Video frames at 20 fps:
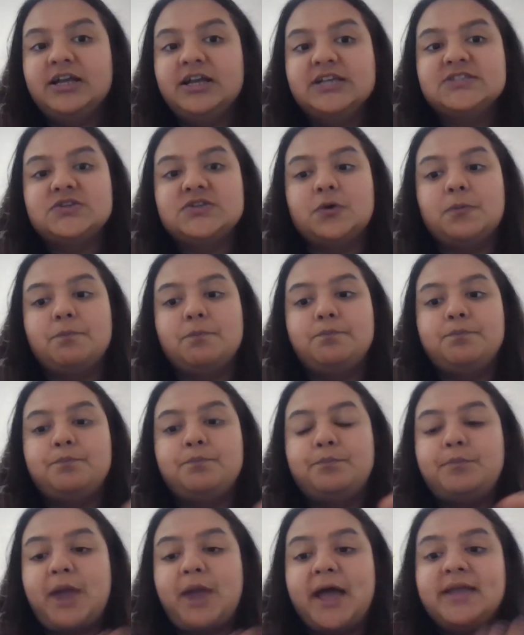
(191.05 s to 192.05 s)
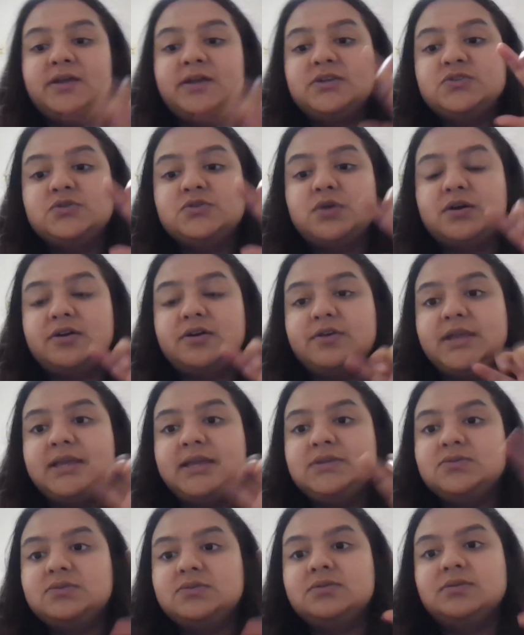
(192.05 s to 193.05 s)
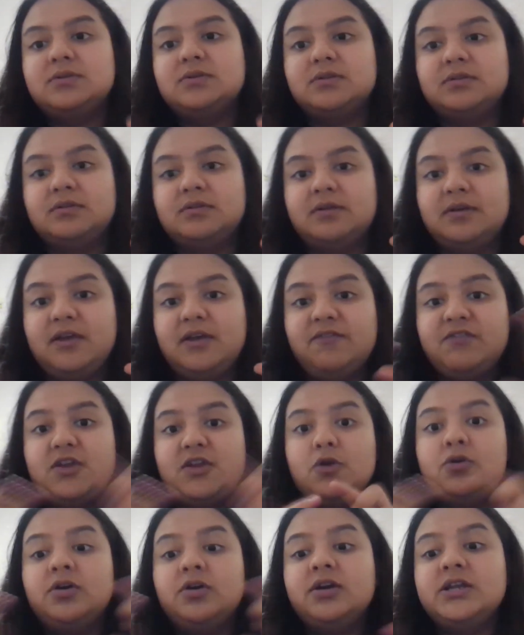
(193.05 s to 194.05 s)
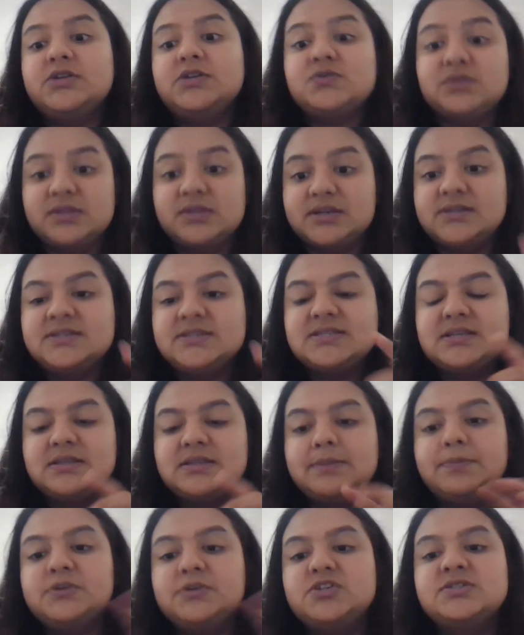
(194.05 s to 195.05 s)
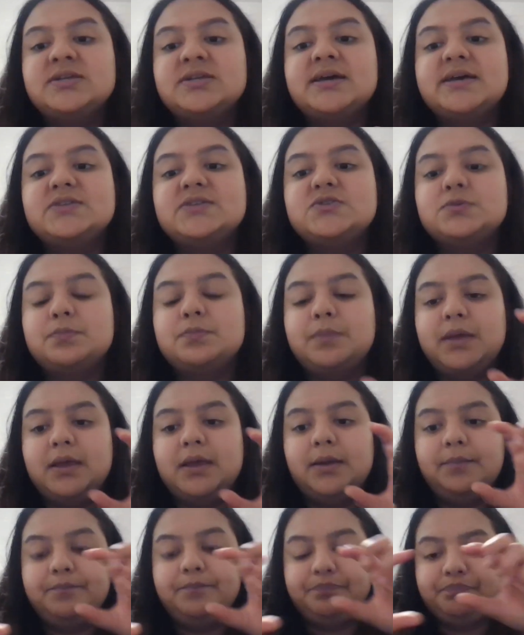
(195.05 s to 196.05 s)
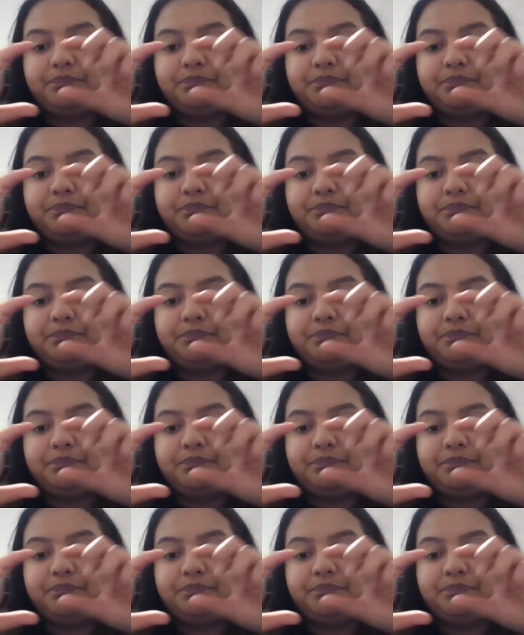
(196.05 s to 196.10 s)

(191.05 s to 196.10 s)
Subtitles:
So prior to agreeing to, if they don't agree to this, the purchaser has to pay